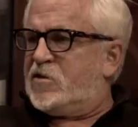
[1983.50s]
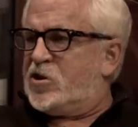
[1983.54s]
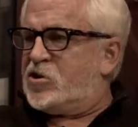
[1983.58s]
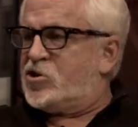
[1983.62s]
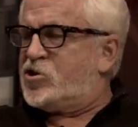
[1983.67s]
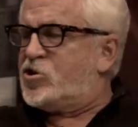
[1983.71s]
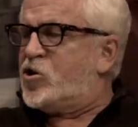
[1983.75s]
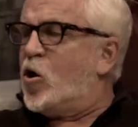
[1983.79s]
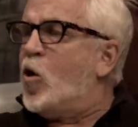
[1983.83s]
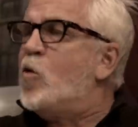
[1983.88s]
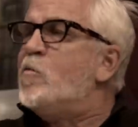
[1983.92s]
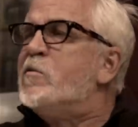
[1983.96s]
the
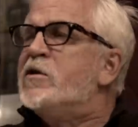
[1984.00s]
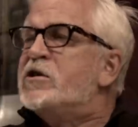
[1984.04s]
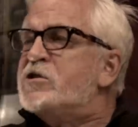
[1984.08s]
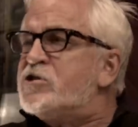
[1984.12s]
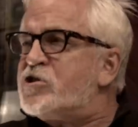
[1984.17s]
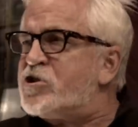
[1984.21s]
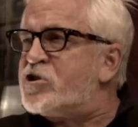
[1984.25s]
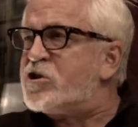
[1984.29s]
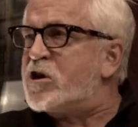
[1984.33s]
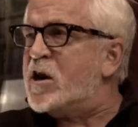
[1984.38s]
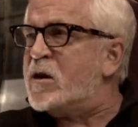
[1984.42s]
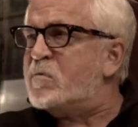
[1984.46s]

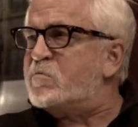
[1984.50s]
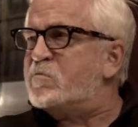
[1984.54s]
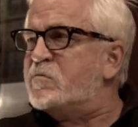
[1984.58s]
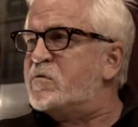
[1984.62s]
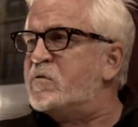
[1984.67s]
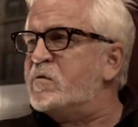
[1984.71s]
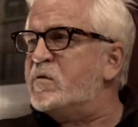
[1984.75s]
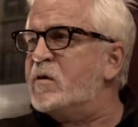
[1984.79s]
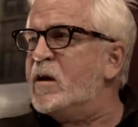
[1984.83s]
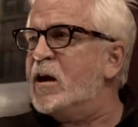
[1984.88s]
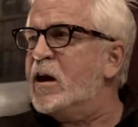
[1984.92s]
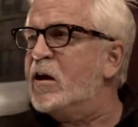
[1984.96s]
showmanship
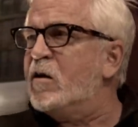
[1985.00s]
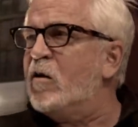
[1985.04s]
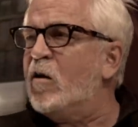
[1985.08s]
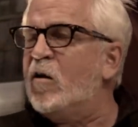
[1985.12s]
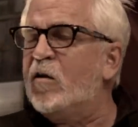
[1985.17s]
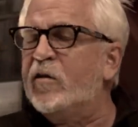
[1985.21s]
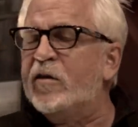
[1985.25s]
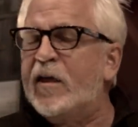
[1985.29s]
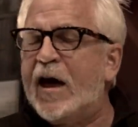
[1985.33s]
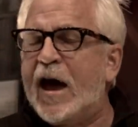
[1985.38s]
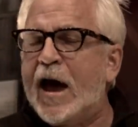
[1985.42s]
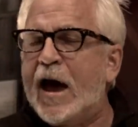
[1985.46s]
and
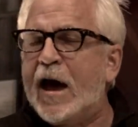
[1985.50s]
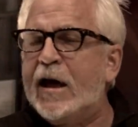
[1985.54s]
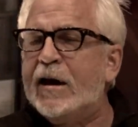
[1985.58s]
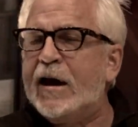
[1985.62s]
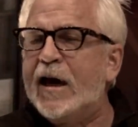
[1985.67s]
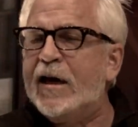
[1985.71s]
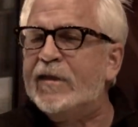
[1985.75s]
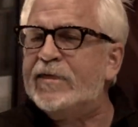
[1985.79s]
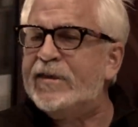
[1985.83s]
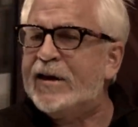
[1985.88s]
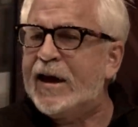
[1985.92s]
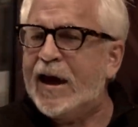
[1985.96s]
all that.
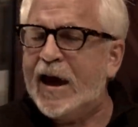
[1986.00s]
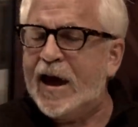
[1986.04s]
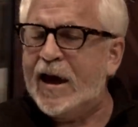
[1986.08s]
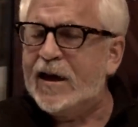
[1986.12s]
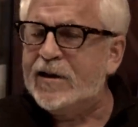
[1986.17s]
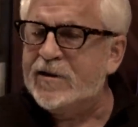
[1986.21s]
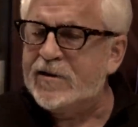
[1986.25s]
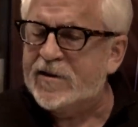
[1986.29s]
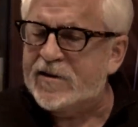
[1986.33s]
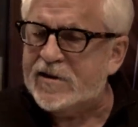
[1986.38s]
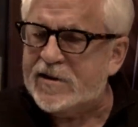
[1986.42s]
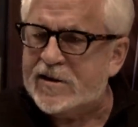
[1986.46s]
At the
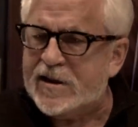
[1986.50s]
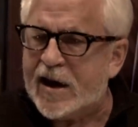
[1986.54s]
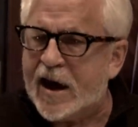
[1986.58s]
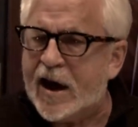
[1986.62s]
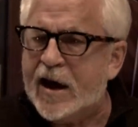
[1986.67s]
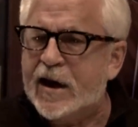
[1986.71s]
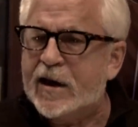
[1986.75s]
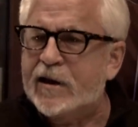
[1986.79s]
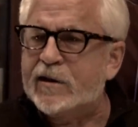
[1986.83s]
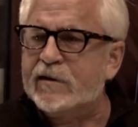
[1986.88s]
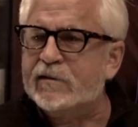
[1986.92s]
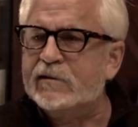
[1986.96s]
end of the
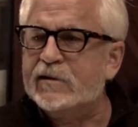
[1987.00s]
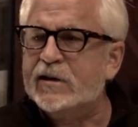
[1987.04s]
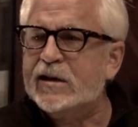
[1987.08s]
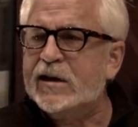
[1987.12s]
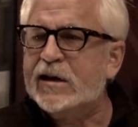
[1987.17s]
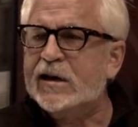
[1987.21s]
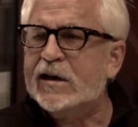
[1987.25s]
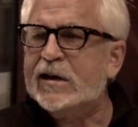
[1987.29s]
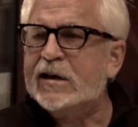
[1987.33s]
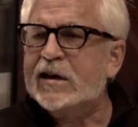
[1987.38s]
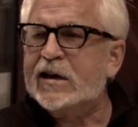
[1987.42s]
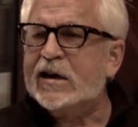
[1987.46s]
day,
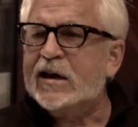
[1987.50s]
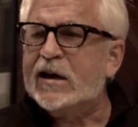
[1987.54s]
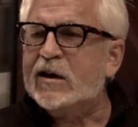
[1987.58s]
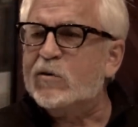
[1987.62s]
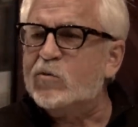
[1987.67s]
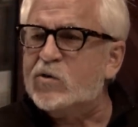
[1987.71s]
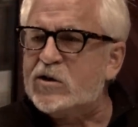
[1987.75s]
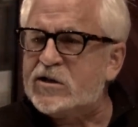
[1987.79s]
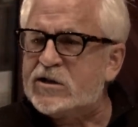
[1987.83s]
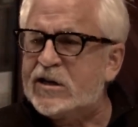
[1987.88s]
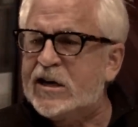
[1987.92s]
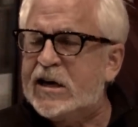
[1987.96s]
it
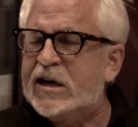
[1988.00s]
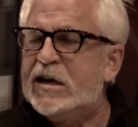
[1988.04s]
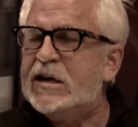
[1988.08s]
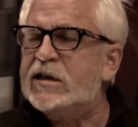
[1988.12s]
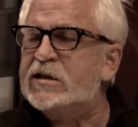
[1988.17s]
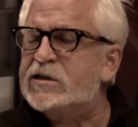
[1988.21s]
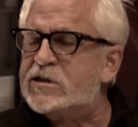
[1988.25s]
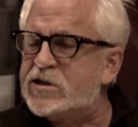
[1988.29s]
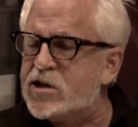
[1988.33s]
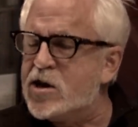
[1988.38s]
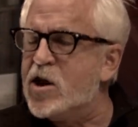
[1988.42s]
was Keith's